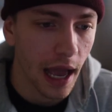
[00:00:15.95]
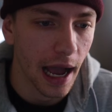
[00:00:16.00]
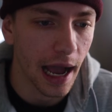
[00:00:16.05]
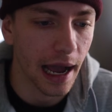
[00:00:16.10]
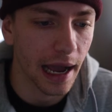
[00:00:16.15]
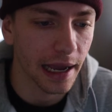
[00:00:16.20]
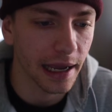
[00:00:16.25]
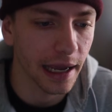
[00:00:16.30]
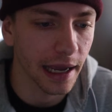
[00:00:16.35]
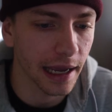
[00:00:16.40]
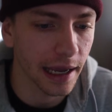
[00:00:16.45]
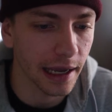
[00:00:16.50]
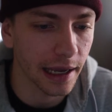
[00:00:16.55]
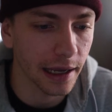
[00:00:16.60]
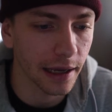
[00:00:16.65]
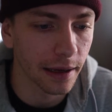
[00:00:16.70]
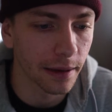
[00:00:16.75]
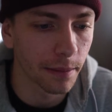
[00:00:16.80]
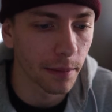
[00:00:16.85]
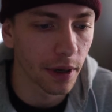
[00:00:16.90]
I
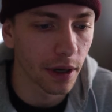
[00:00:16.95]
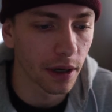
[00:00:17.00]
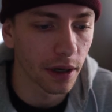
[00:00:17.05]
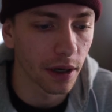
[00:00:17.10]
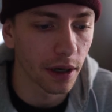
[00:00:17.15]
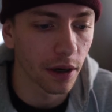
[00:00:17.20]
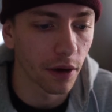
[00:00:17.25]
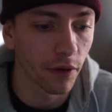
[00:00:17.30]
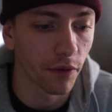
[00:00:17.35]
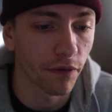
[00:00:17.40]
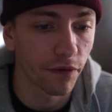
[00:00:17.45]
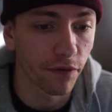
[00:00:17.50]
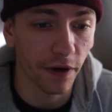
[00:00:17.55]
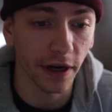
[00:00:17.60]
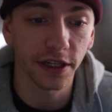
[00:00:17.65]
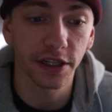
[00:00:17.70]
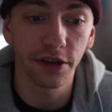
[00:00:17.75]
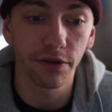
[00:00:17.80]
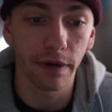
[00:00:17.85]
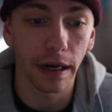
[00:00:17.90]
am
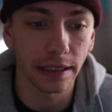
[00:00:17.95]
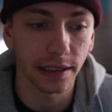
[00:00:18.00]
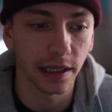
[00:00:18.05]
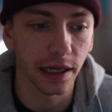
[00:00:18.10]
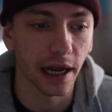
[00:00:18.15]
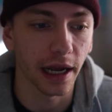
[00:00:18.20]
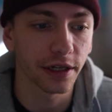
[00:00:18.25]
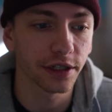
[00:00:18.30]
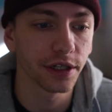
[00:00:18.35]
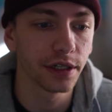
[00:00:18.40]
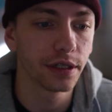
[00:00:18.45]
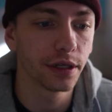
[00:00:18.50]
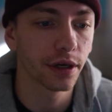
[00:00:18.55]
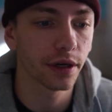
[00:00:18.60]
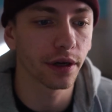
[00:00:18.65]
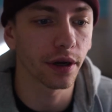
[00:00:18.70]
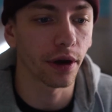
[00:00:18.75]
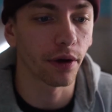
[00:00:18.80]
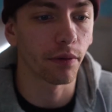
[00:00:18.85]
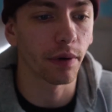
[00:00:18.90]
freshly rested. I actually
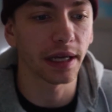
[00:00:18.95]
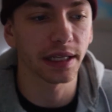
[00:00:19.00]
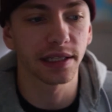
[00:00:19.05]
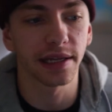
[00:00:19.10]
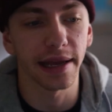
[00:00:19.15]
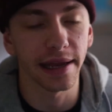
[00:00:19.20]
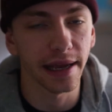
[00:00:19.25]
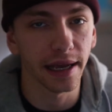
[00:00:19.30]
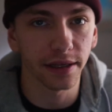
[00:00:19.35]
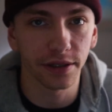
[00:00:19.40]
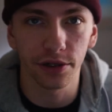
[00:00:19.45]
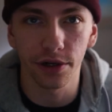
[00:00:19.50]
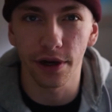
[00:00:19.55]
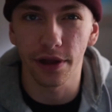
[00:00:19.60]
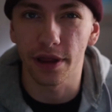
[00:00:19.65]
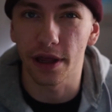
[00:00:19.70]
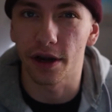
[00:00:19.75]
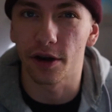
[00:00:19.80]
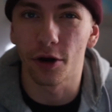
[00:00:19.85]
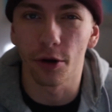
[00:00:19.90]
took a rest day yesterday
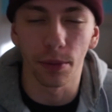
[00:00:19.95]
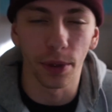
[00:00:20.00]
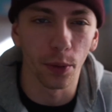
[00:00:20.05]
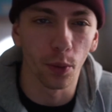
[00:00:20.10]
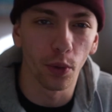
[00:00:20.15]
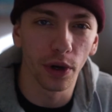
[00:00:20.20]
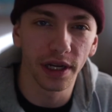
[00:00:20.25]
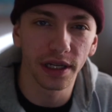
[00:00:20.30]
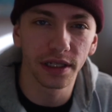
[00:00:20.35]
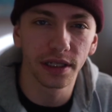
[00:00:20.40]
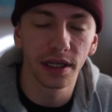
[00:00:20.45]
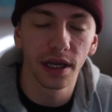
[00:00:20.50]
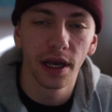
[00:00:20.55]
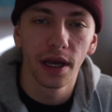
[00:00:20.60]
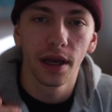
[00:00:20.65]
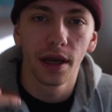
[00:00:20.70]
that I normally wouldn't.